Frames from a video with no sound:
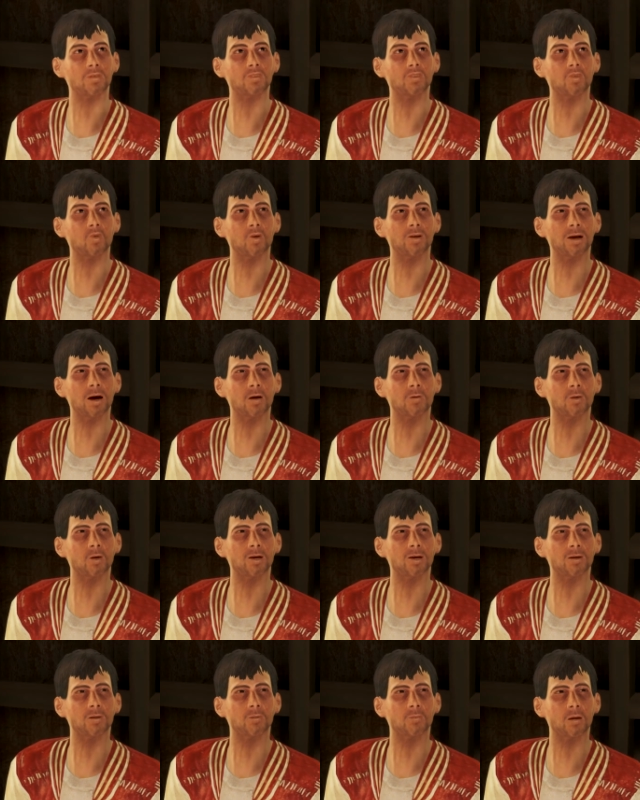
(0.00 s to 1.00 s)
and then we can
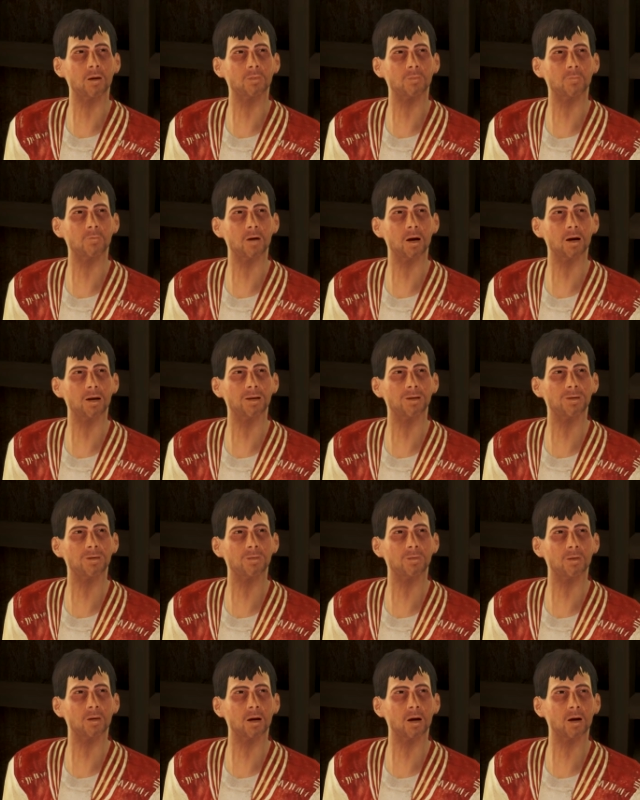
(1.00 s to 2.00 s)
bring Vadim back,
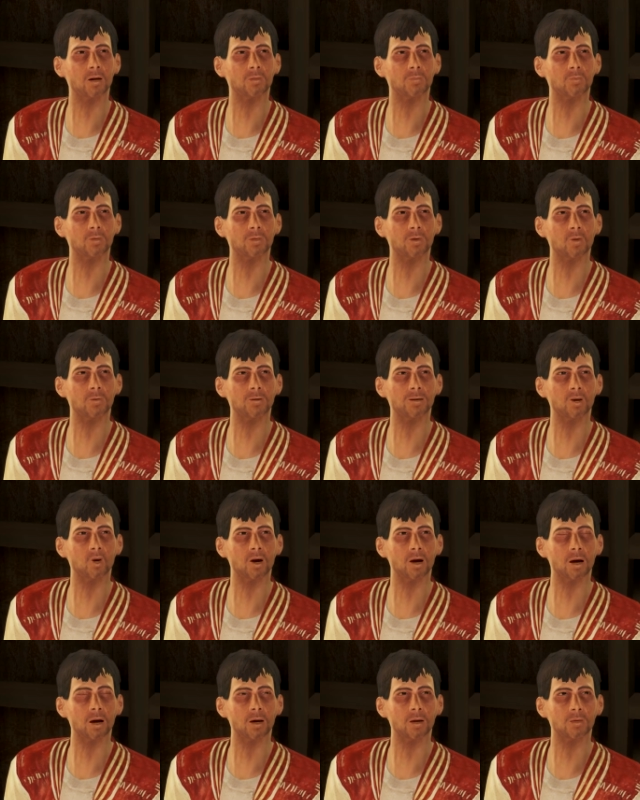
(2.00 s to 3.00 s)
and
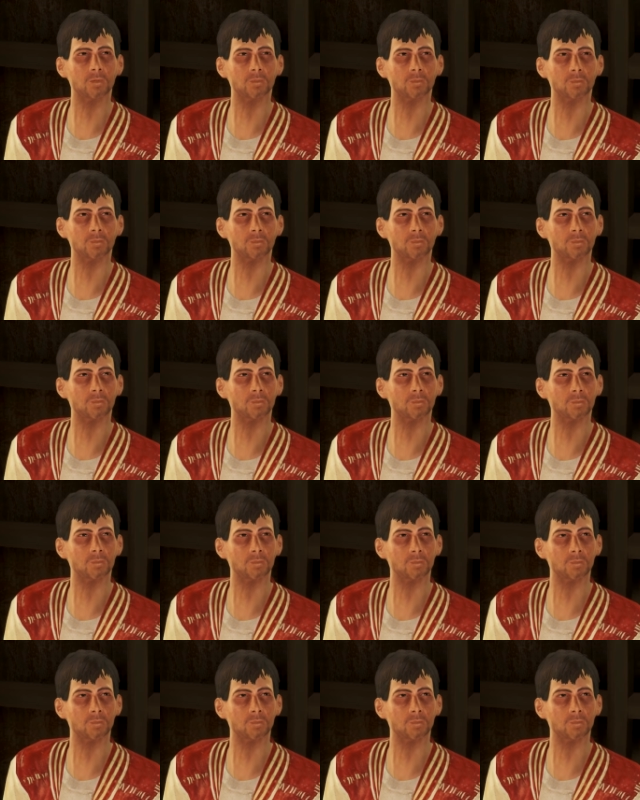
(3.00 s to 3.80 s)
everything will be okay.